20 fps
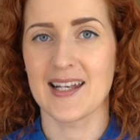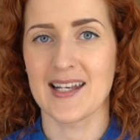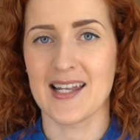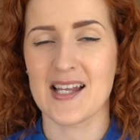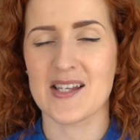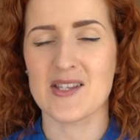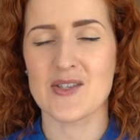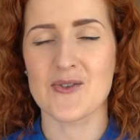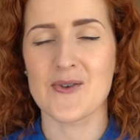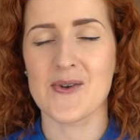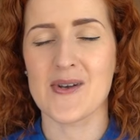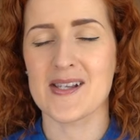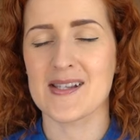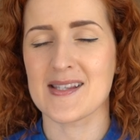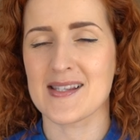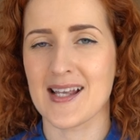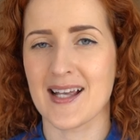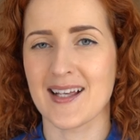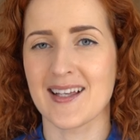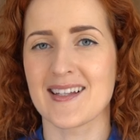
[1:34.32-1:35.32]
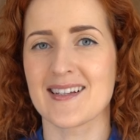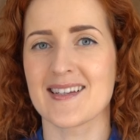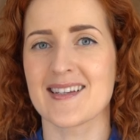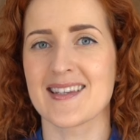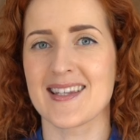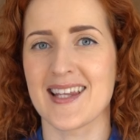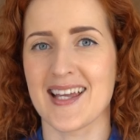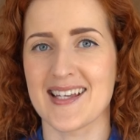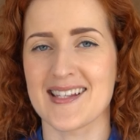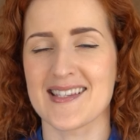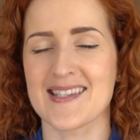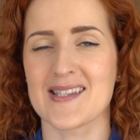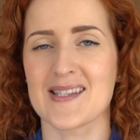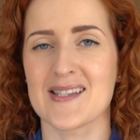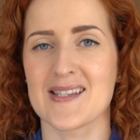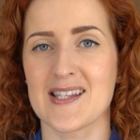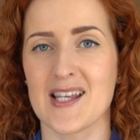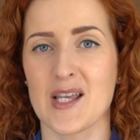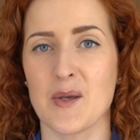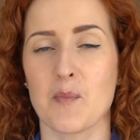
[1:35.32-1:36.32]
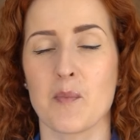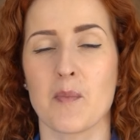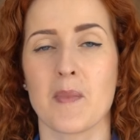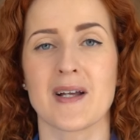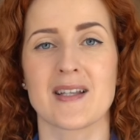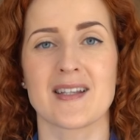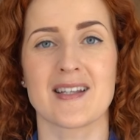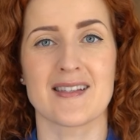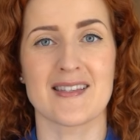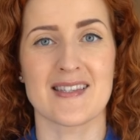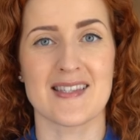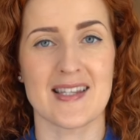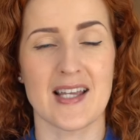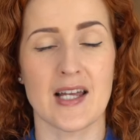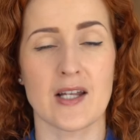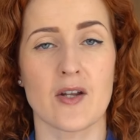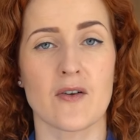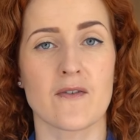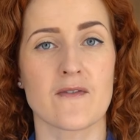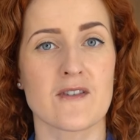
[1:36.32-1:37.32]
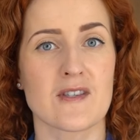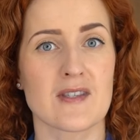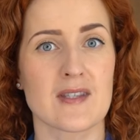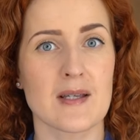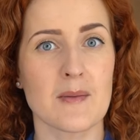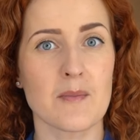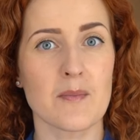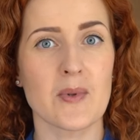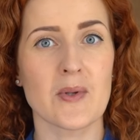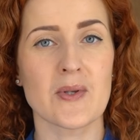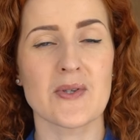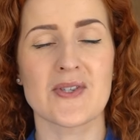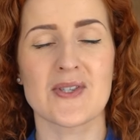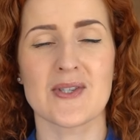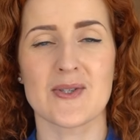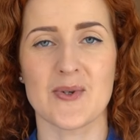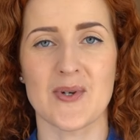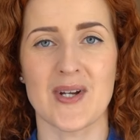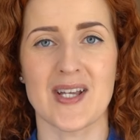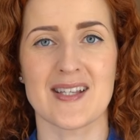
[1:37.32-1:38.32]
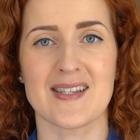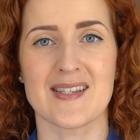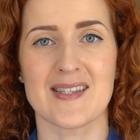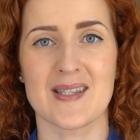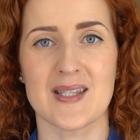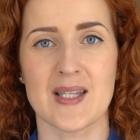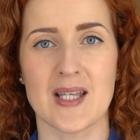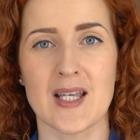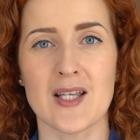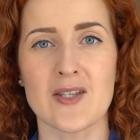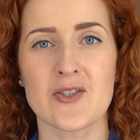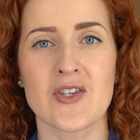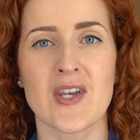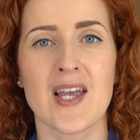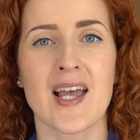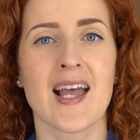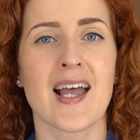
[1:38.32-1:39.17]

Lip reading: Let's do a second test seam, but instead of simple straight stitch,